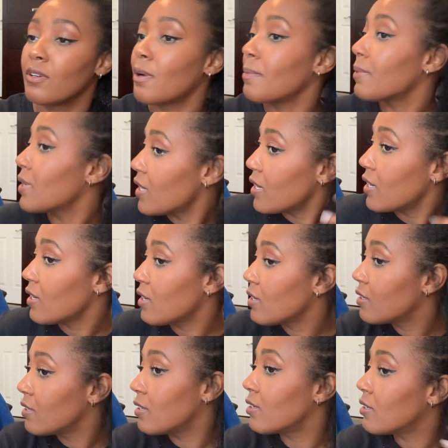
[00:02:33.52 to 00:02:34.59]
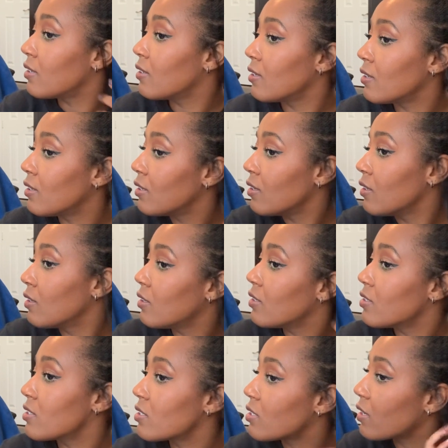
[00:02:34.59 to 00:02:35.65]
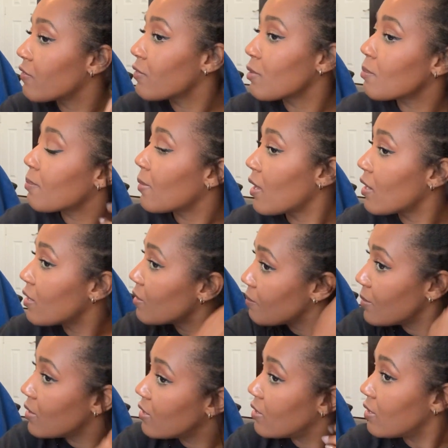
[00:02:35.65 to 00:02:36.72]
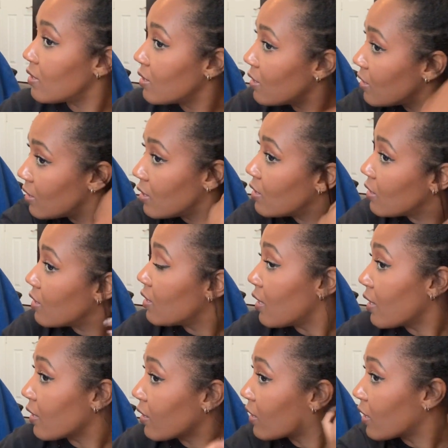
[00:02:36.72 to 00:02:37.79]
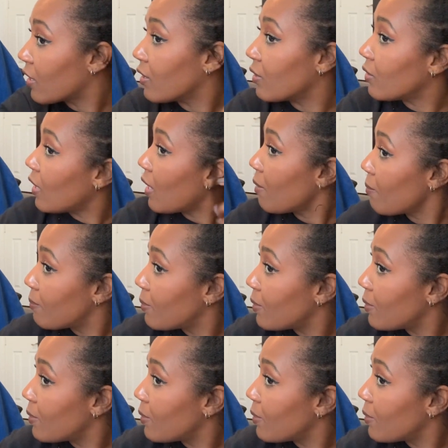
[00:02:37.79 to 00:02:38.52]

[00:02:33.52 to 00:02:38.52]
Rub it in, start from the bottom, and go up.